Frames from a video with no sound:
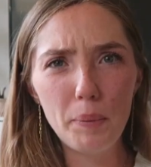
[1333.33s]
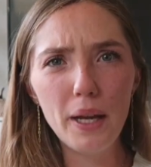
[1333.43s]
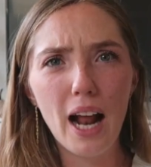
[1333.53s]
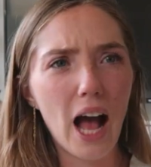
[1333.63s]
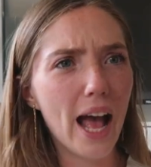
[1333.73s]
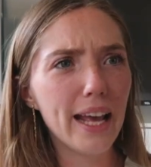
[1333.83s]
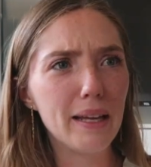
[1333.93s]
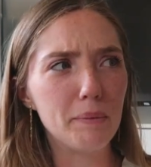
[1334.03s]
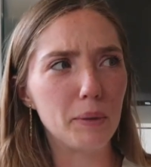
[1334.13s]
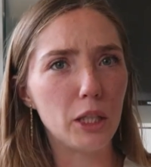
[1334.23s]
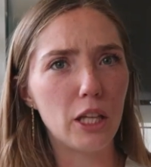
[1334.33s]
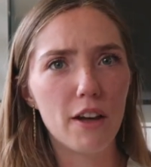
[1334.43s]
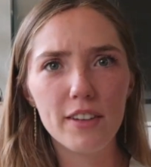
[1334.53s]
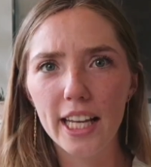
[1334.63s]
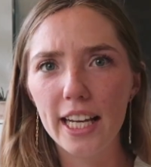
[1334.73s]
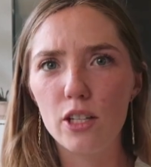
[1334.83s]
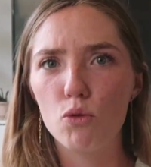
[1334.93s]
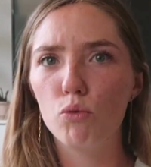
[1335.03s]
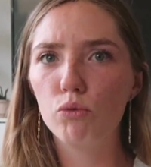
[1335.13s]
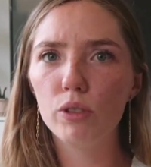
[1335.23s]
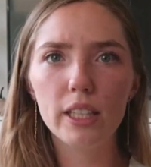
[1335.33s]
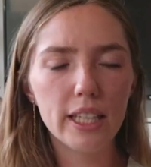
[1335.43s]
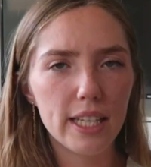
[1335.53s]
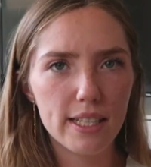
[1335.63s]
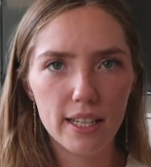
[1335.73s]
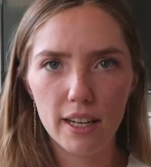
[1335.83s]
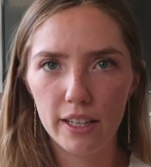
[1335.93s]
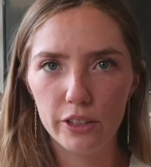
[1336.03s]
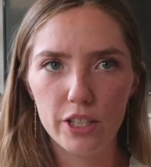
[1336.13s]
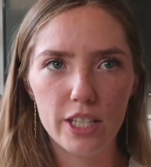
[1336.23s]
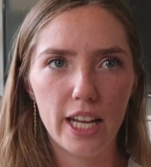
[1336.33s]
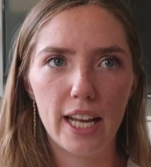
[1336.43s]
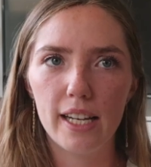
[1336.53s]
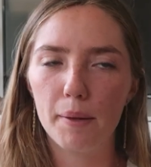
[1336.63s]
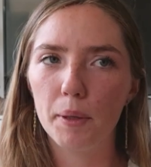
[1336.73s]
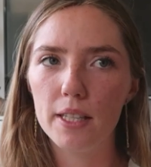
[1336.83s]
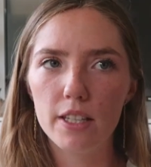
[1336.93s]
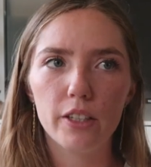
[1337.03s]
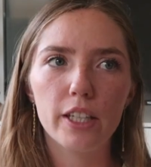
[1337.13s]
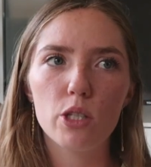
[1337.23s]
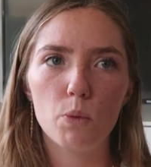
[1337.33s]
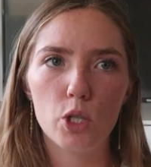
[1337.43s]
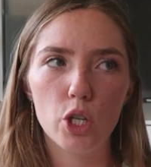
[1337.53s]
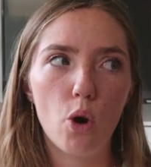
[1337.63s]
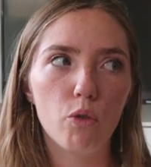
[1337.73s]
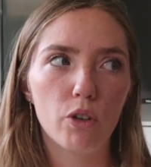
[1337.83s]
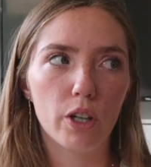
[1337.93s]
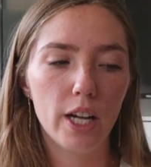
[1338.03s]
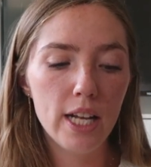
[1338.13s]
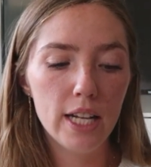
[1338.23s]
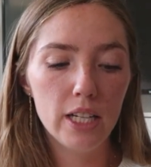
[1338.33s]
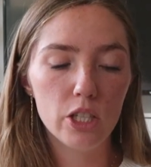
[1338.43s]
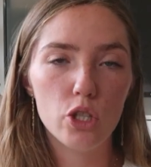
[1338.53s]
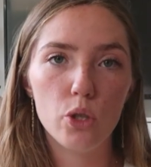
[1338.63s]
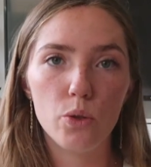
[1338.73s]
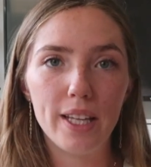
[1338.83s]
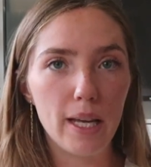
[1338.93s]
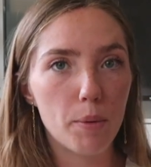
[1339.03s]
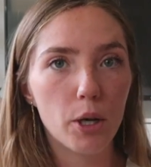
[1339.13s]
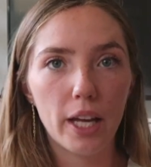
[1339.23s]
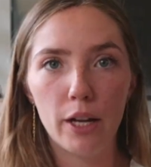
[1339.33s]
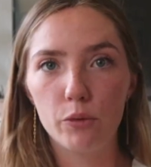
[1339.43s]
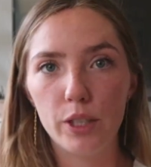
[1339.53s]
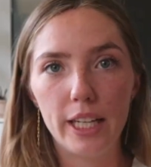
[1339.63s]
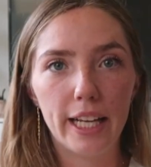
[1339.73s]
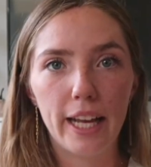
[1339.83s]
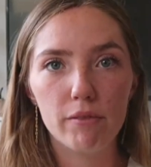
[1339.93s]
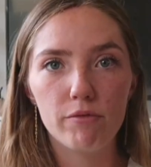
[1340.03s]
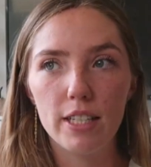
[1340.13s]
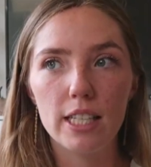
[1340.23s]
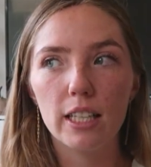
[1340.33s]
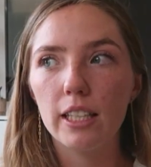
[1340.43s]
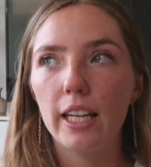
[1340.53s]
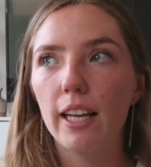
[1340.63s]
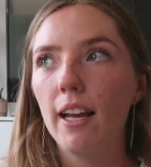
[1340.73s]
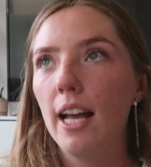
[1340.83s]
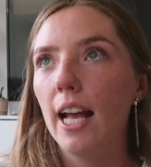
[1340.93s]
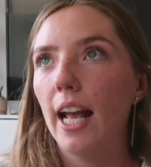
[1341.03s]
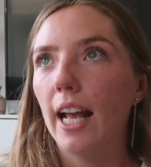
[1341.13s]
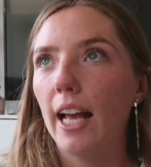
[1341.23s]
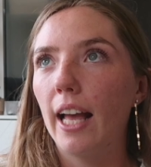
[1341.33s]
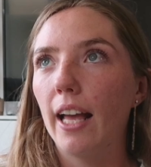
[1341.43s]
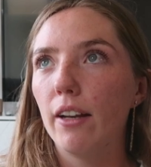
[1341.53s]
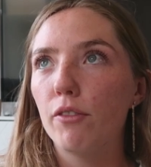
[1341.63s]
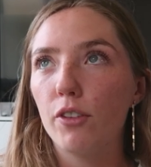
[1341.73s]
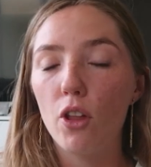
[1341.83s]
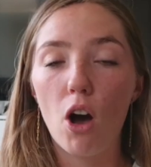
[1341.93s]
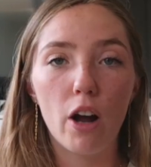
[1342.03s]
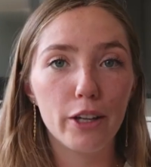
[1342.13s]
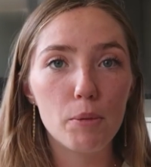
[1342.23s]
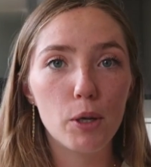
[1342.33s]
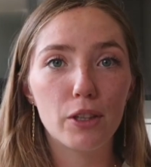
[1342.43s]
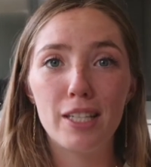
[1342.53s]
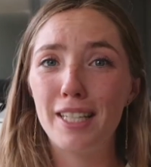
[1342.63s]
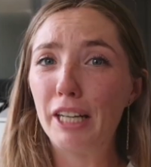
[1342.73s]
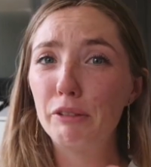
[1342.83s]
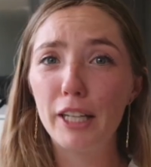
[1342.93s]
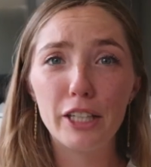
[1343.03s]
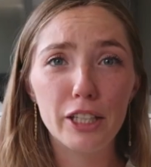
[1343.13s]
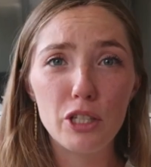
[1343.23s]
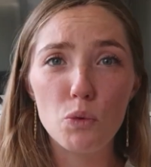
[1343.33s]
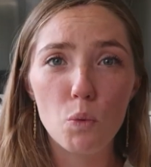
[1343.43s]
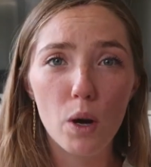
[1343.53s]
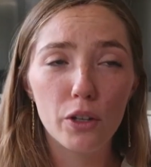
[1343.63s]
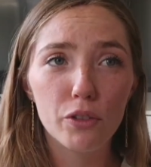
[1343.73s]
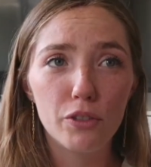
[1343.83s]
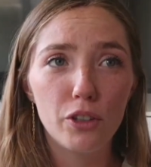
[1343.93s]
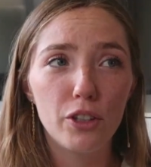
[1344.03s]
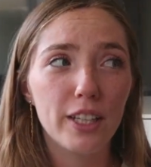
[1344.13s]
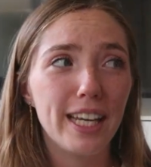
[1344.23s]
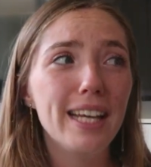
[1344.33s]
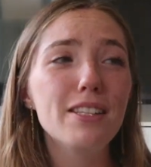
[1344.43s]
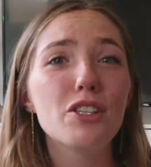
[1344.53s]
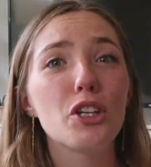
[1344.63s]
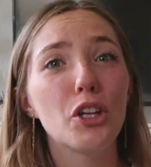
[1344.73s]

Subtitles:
But I am loving it. It's really easy to understand. I'm considering switching over to the ebook and reading it physically. And for the audiobook, the narrator is wonderful. It's